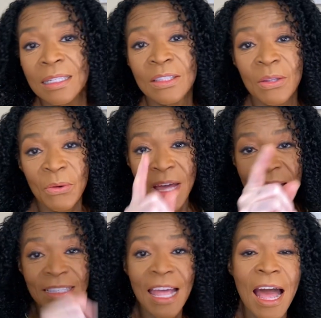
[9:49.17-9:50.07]
So
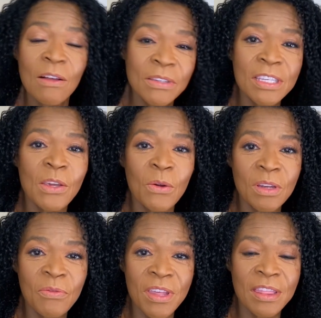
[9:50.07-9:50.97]
guys, I'll see you on
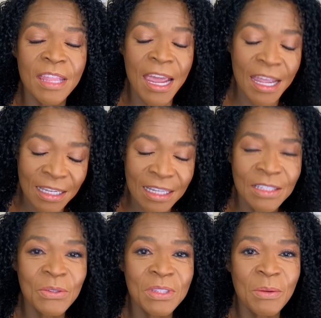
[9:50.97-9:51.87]
the fifth day and
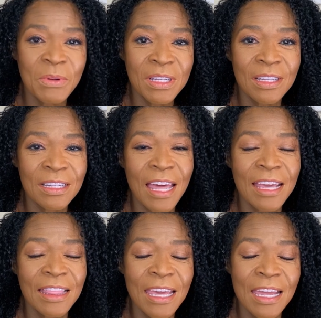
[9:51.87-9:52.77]
let you see what it looked
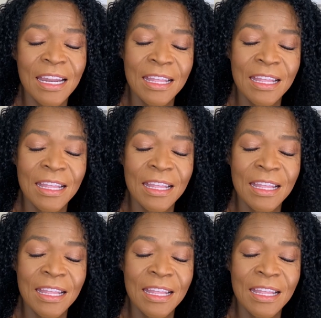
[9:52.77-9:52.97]
like then.